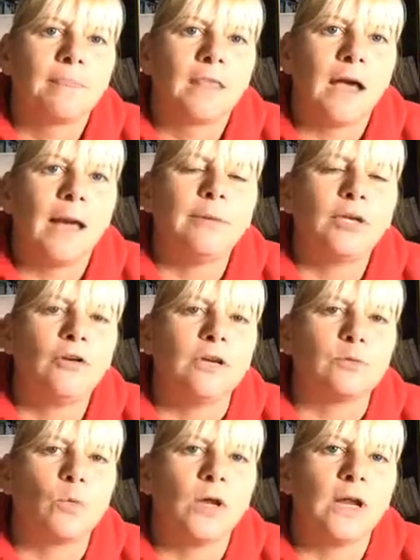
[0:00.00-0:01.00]
I'm
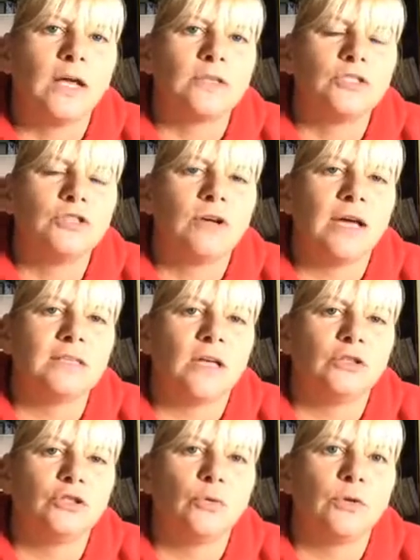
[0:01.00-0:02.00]
curious, what else do you guys
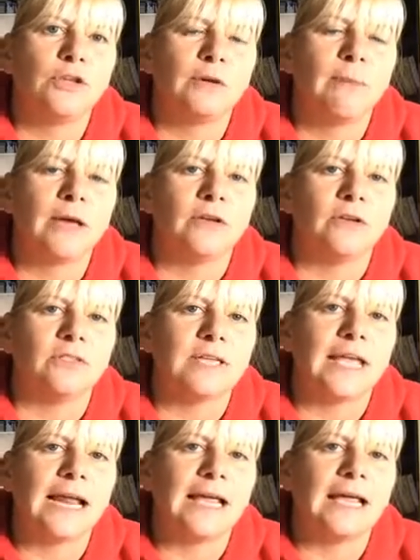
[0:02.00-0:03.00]
all do with your medals?
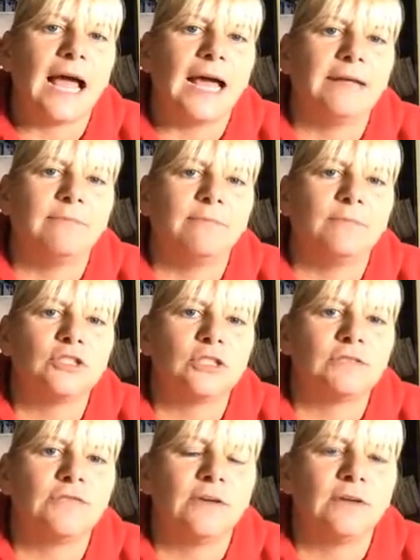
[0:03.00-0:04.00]
And I, I
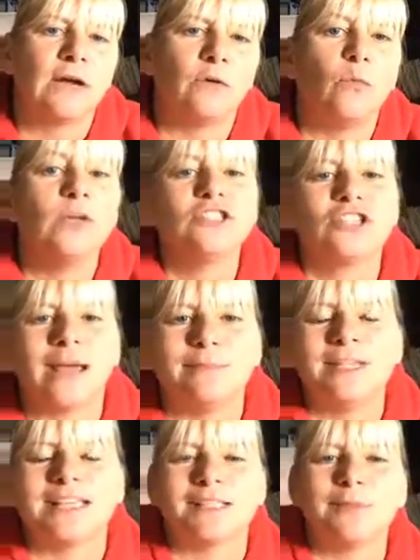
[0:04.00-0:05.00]
just found out wind
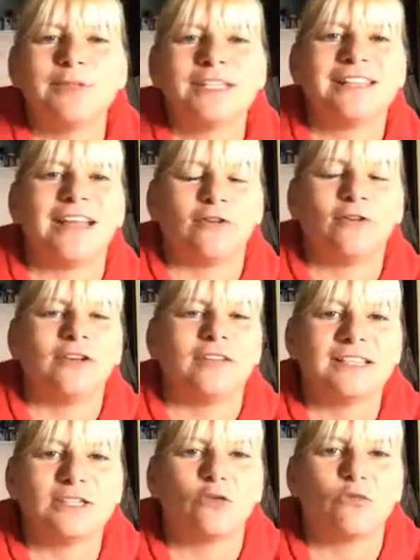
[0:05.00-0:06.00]
chimes. Yes, yeah, someone said that earlier.
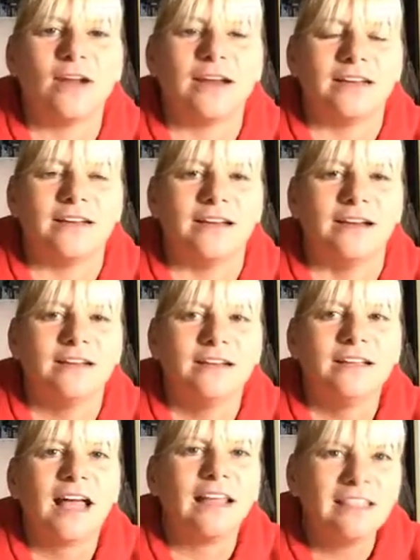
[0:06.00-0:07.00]
That's a great idea.
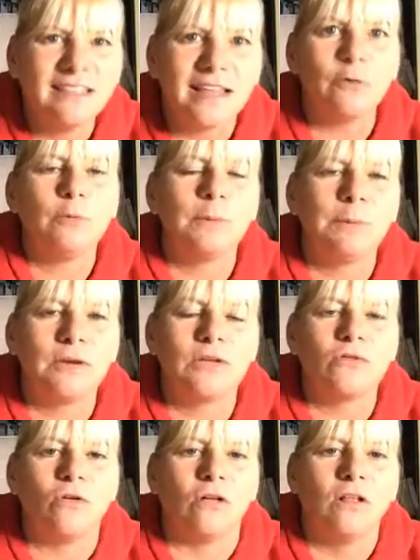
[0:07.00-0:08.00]
I think that would be pretty
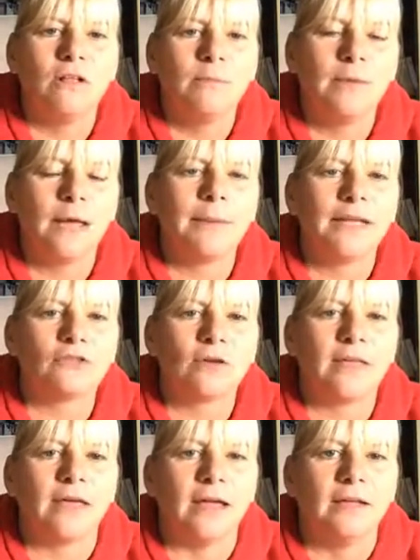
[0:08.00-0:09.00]
cool. I might
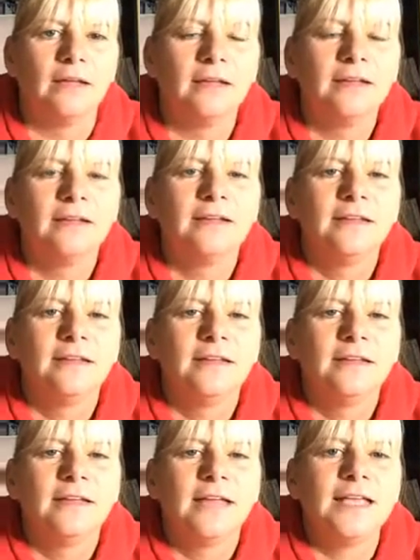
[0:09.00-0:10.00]
try that.
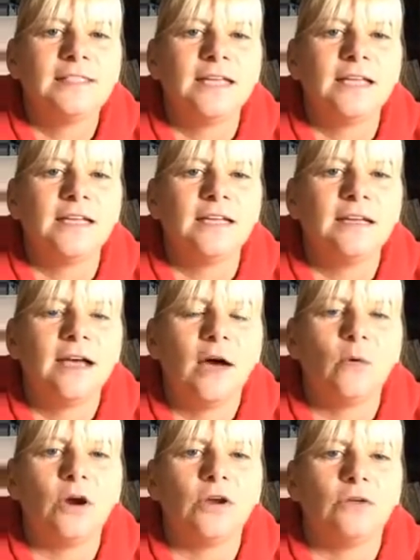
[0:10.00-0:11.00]
Hey, Sandy,
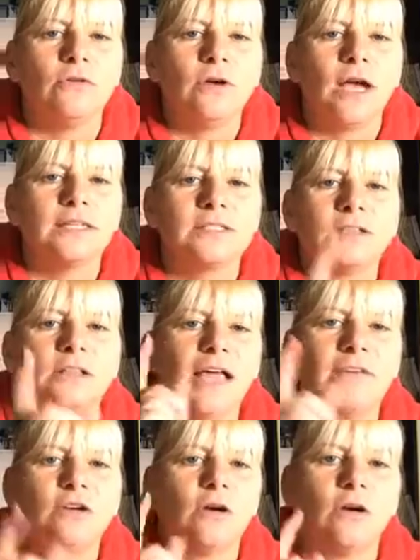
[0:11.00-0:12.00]
how are you? I still
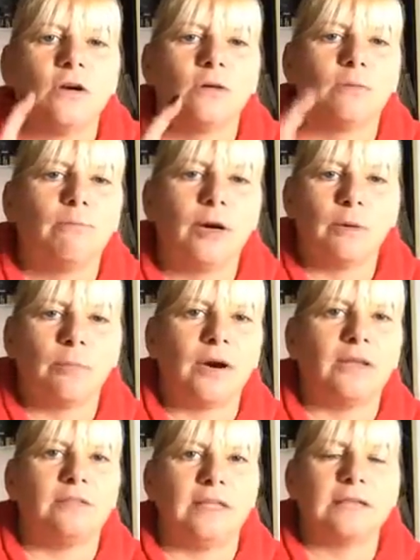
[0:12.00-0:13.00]
have your butter
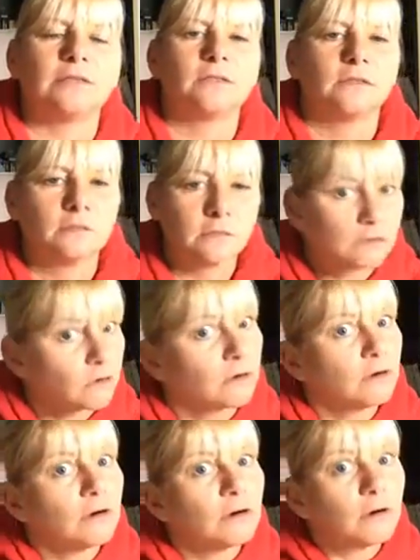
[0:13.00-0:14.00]
braid things.
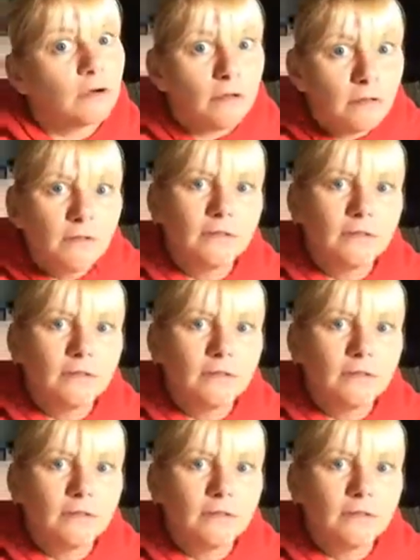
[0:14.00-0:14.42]
Girl,